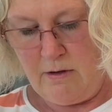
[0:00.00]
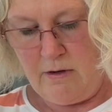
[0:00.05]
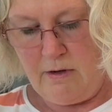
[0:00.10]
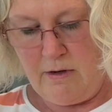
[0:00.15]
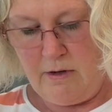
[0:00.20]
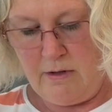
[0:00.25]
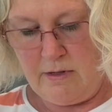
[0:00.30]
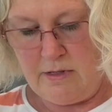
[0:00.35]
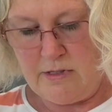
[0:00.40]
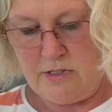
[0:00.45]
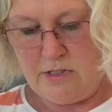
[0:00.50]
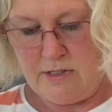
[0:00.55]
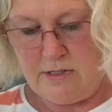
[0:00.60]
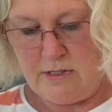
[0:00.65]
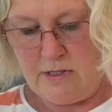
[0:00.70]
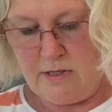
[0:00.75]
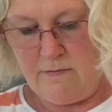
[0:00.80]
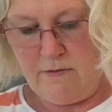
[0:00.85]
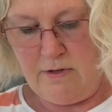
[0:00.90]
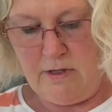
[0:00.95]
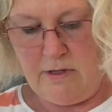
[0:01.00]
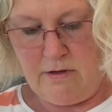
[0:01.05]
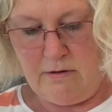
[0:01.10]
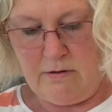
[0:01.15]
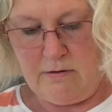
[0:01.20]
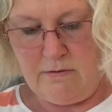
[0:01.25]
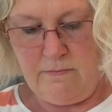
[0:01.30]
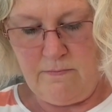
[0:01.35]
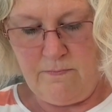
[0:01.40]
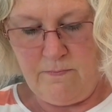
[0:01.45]
and let's just give a
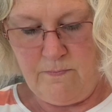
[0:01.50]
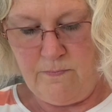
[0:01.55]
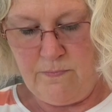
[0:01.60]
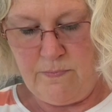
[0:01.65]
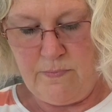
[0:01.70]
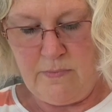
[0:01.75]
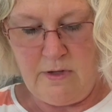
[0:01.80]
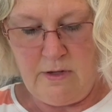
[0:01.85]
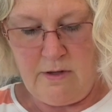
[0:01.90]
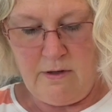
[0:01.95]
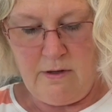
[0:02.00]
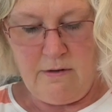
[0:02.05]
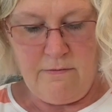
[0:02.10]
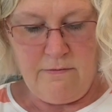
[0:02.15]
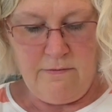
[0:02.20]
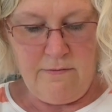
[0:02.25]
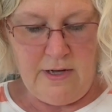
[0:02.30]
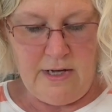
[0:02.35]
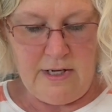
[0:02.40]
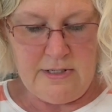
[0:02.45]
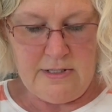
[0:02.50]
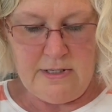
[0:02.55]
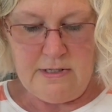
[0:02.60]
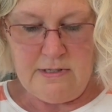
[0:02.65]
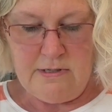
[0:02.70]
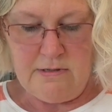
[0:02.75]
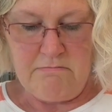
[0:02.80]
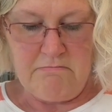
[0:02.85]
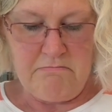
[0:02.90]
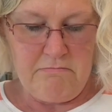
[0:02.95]
little fine
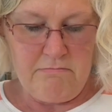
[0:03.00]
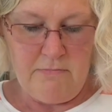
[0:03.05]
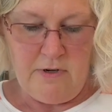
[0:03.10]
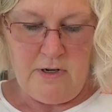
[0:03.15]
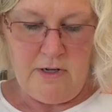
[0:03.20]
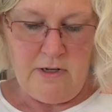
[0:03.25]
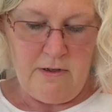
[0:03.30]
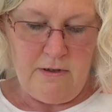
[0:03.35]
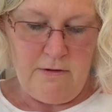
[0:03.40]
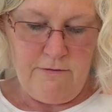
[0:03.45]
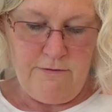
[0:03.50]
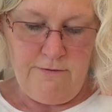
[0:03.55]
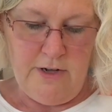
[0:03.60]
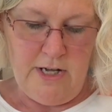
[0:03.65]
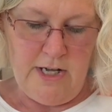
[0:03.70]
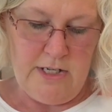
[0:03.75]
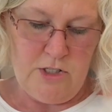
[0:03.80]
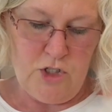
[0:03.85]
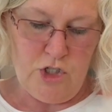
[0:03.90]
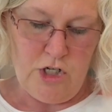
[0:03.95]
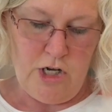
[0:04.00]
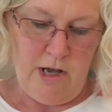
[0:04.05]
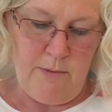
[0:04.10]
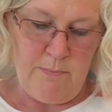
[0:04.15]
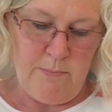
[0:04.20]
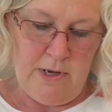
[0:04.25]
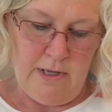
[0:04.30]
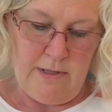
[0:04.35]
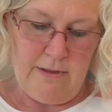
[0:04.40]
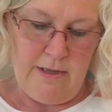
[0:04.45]

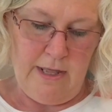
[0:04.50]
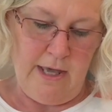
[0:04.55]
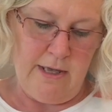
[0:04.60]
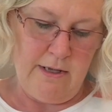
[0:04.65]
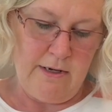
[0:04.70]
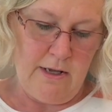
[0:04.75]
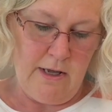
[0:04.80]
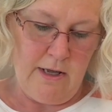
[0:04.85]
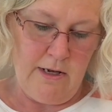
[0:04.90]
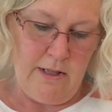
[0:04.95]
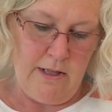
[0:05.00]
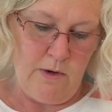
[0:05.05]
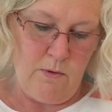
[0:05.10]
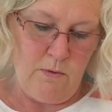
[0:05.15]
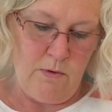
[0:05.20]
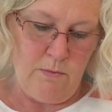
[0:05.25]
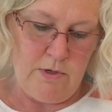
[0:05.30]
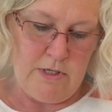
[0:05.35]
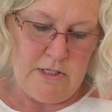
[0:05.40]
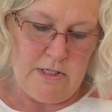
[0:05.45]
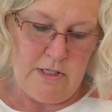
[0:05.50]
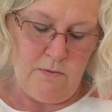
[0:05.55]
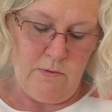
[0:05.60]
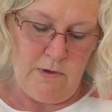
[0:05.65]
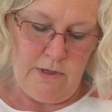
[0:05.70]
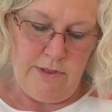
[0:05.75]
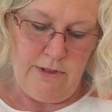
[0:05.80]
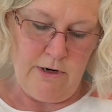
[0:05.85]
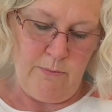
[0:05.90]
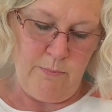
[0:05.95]
chop on that, kind of like what we did
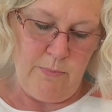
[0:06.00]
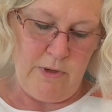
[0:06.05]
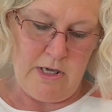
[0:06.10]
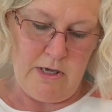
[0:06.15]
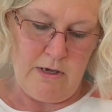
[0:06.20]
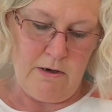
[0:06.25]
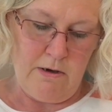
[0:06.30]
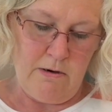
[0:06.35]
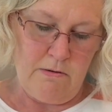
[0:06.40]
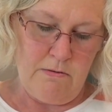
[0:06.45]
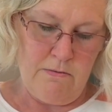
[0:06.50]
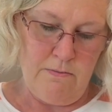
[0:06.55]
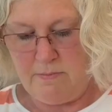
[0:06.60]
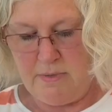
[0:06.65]
with our pico. The